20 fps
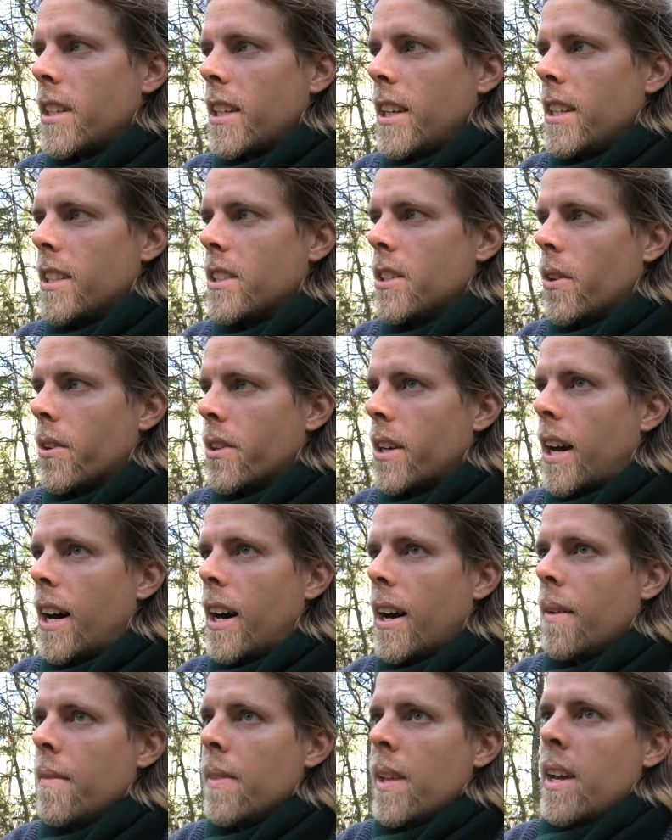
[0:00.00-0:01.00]
He's not
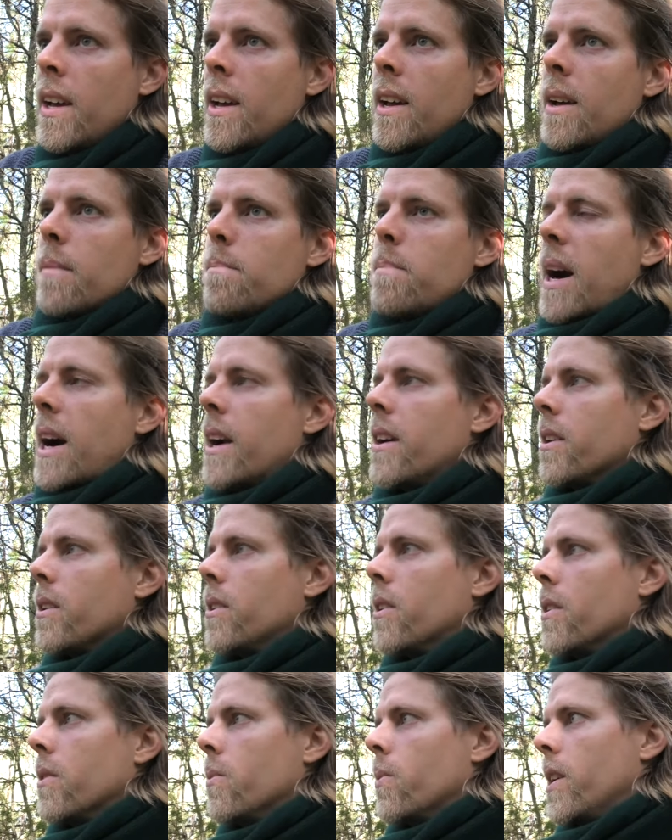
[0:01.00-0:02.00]
a
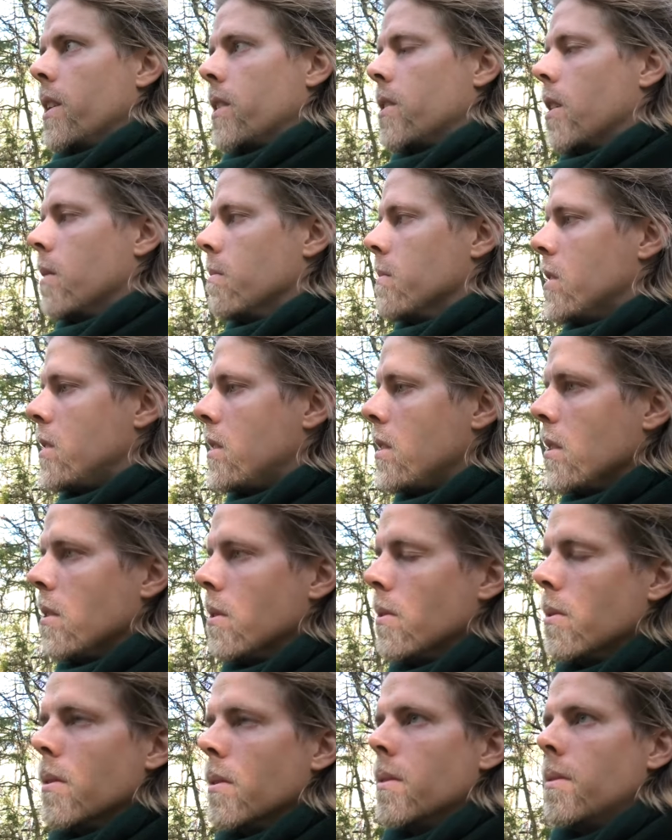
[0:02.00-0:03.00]
paragon when it comes
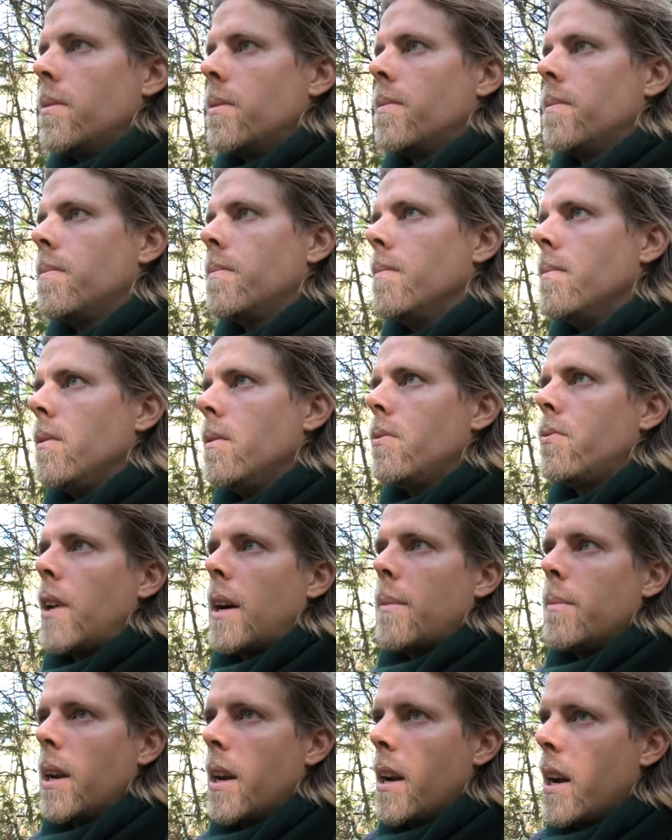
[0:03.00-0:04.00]
to
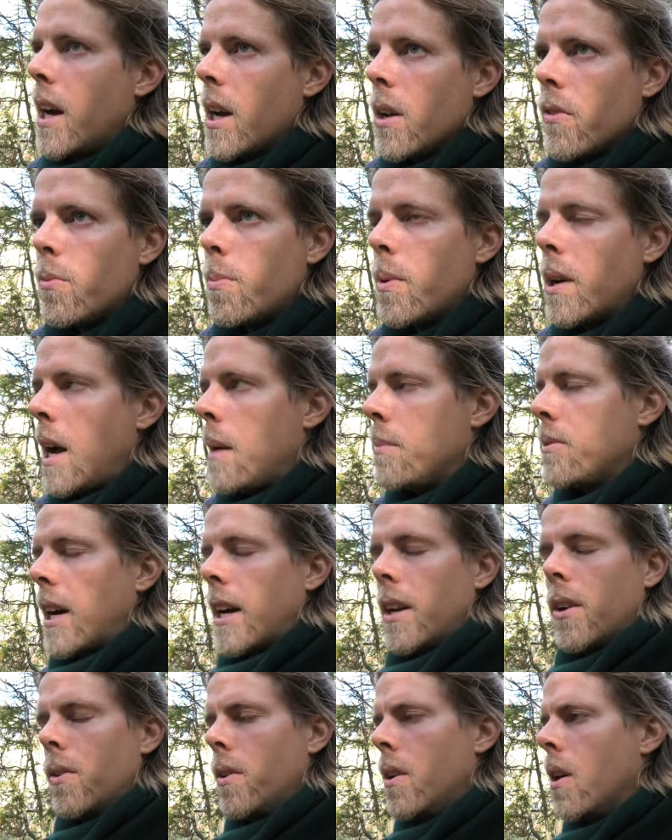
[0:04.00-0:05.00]
family life, perhaps.
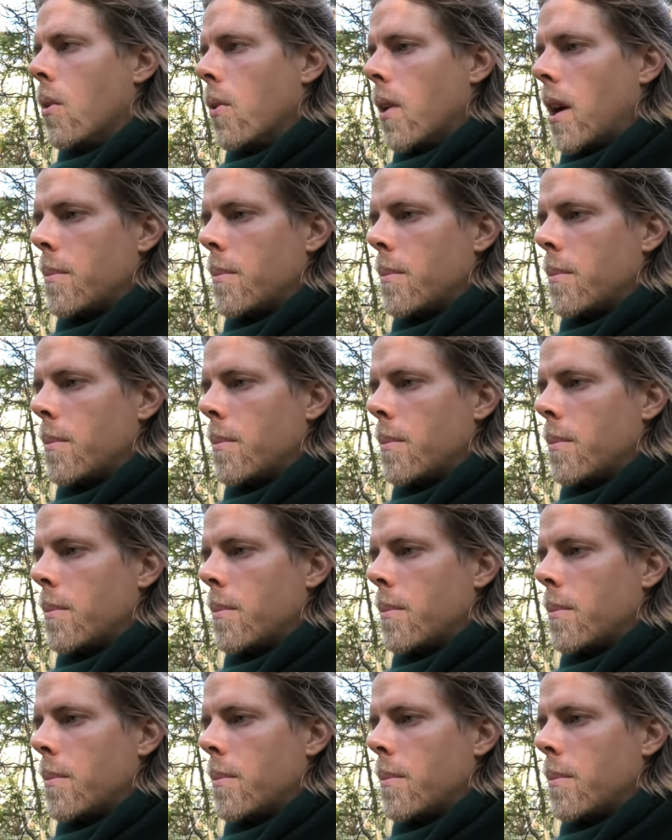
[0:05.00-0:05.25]
I don't know.